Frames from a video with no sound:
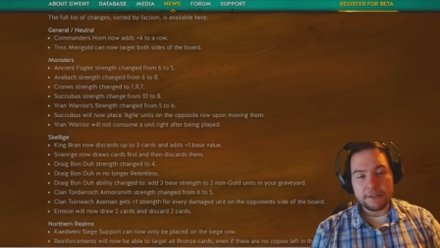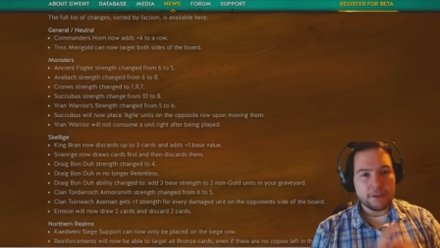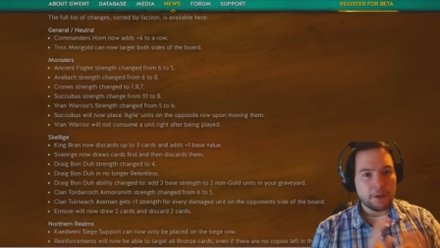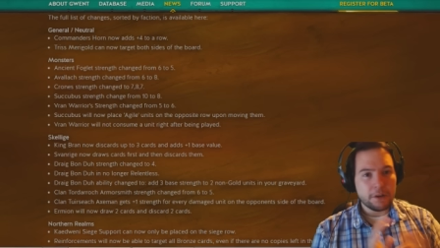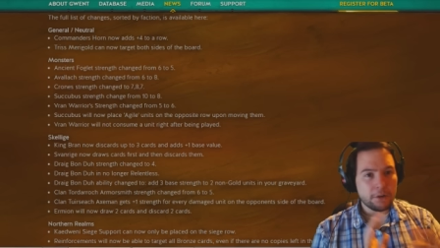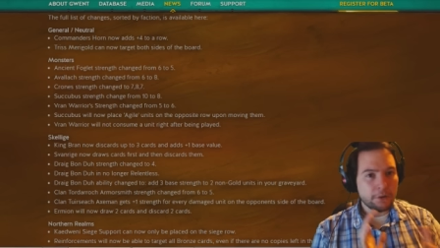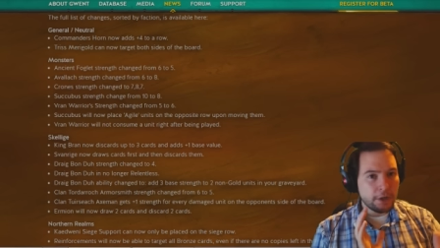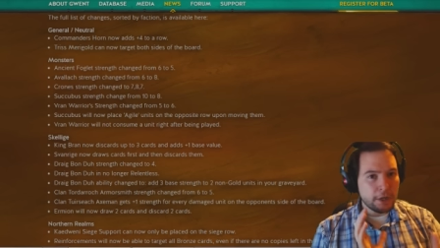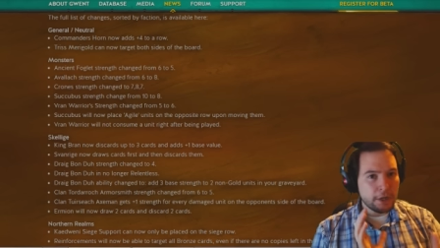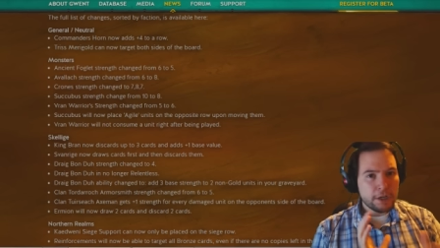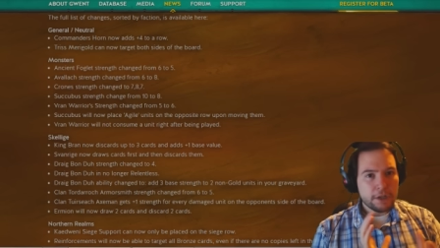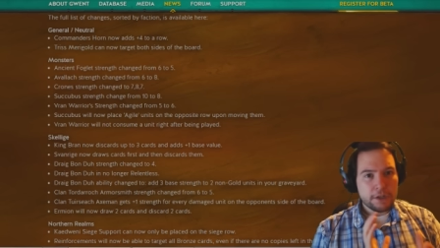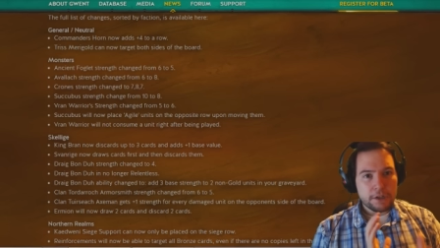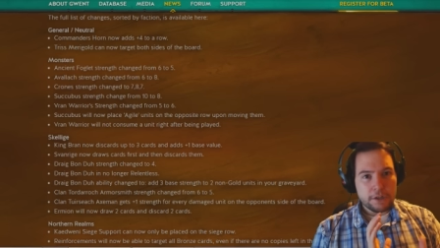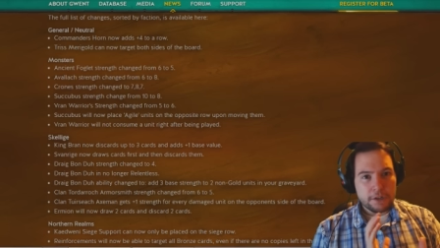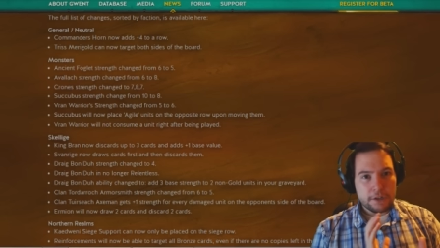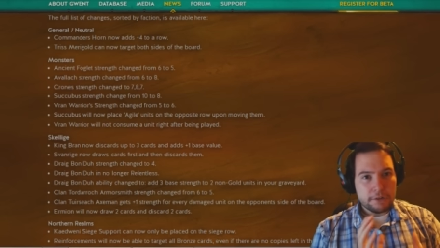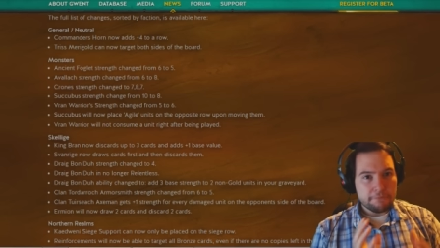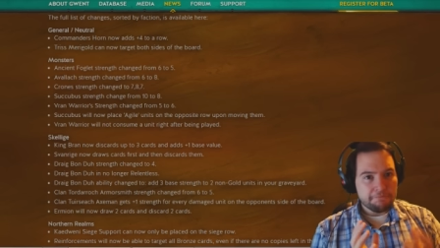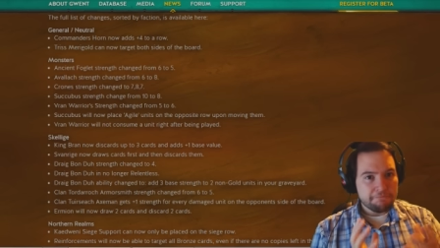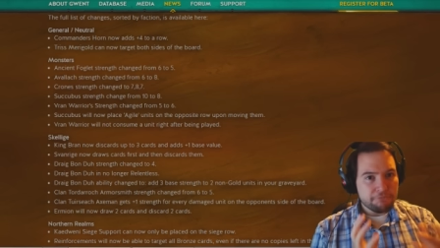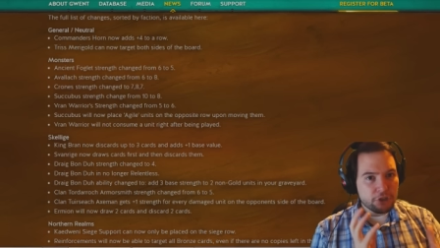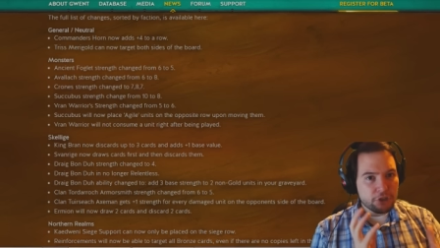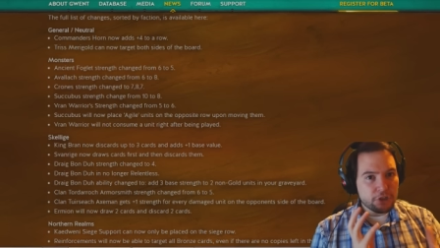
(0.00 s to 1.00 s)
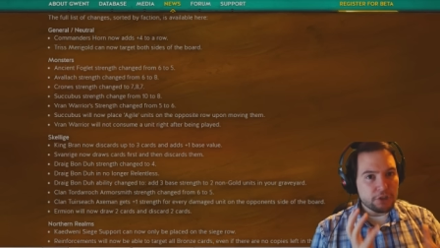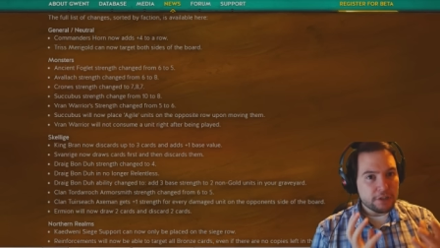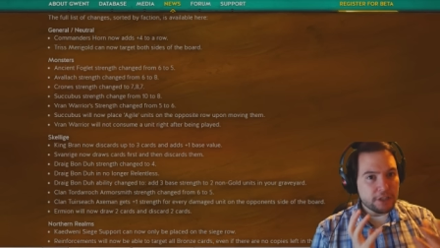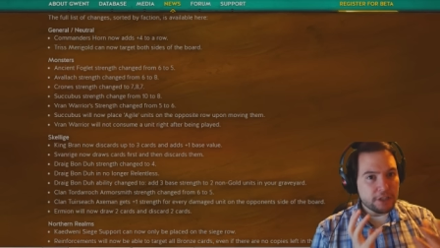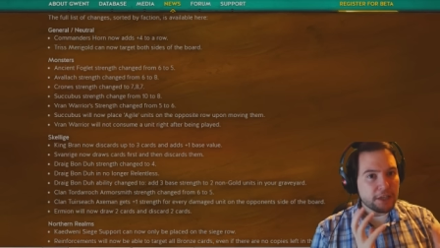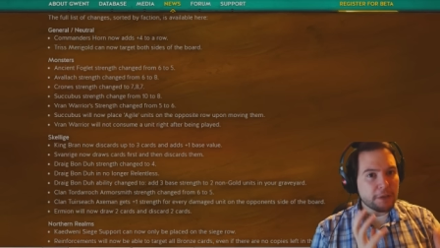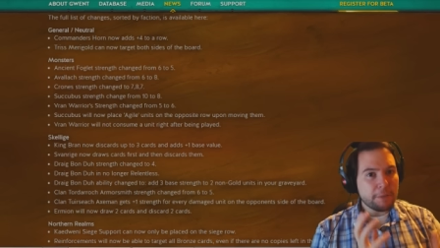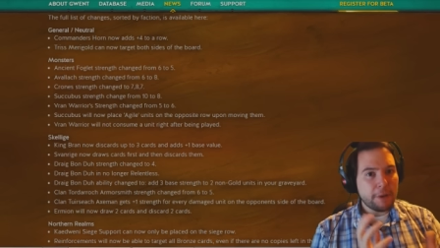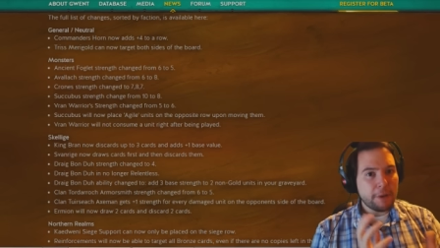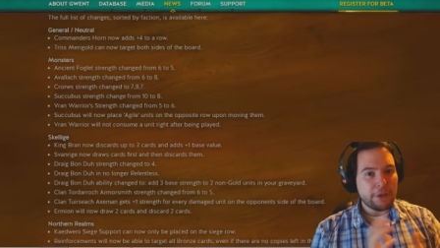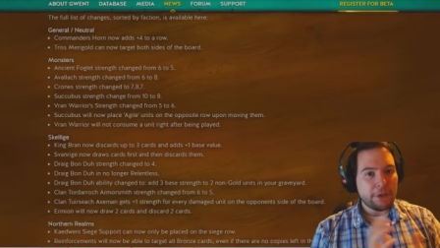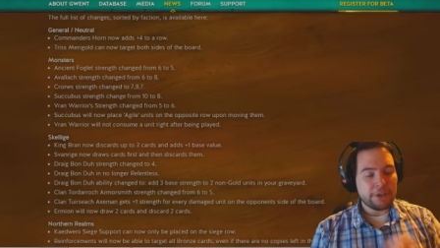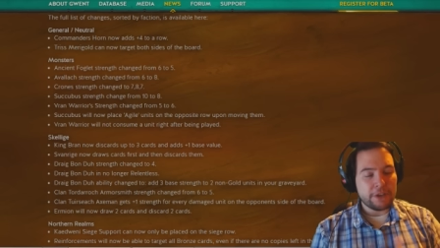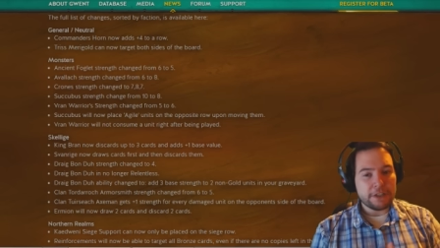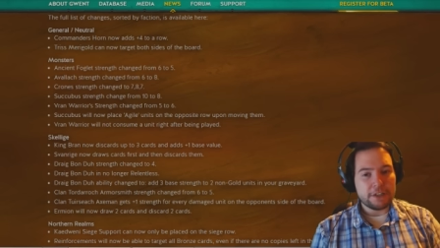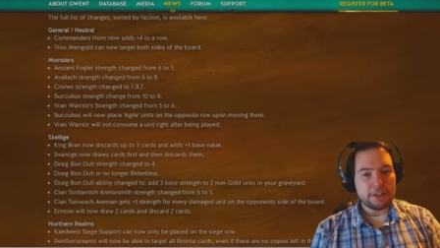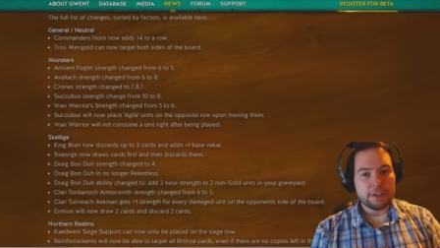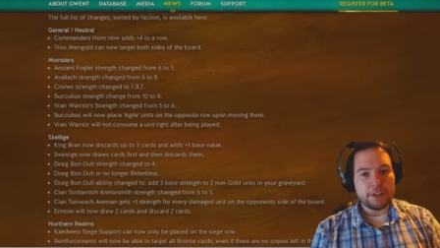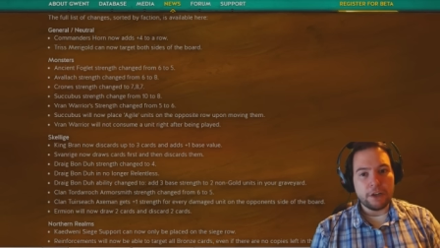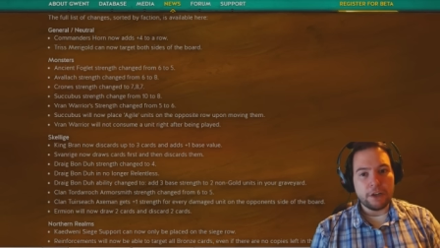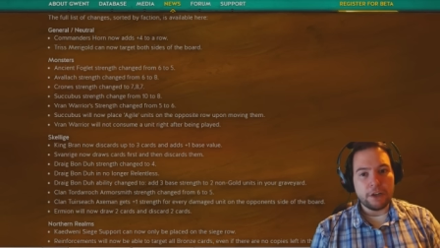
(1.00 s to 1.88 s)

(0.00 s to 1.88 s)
so just think about this.